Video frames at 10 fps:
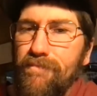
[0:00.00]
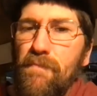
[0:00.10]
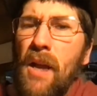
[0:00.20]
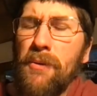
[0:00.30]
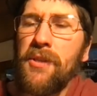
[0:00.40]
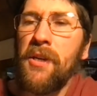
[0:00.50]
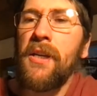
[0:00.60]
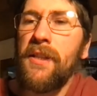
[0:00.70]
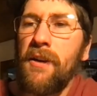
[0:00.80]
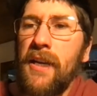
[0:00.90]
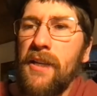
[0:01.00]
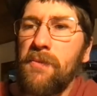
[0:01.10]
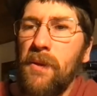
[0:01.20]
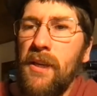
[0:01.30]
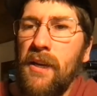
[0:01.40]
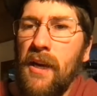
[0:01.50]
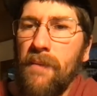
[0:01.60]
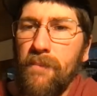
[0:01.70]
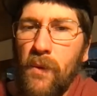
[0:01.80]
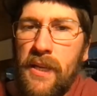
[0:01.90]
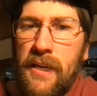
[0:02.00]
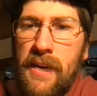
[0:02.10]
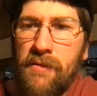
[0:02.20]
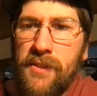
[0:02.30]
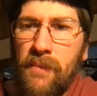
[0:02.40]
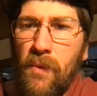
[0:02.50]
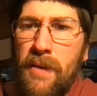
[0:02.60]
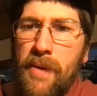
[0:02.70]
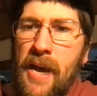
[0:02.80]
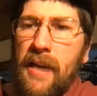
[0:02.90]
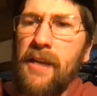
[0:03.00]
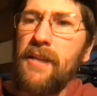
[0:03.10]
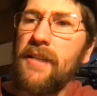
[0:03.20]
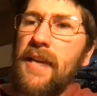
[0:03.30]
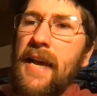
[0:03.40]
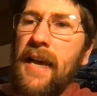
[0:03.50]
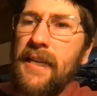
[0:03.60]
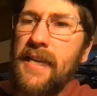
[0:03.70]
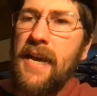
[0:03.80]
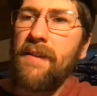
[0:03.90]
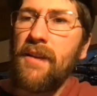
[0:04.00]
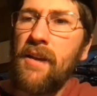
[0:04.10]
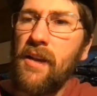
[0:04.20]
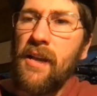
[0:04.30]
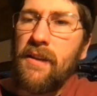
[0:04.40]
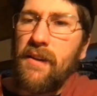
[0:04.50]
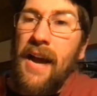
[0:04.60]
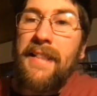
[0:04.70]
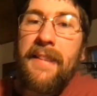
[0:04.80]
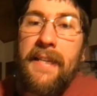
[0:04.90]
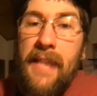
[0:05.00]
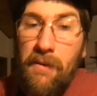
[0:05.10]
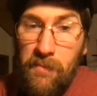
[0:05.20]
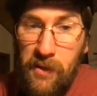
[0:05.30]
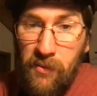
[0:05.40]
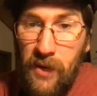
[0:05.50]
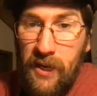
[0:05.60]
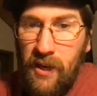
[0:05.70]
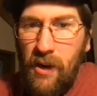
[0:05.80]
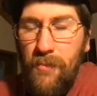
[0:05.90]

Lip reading: I was looking at their kits when they announced them way back, and yeah, I think that would be the way to go.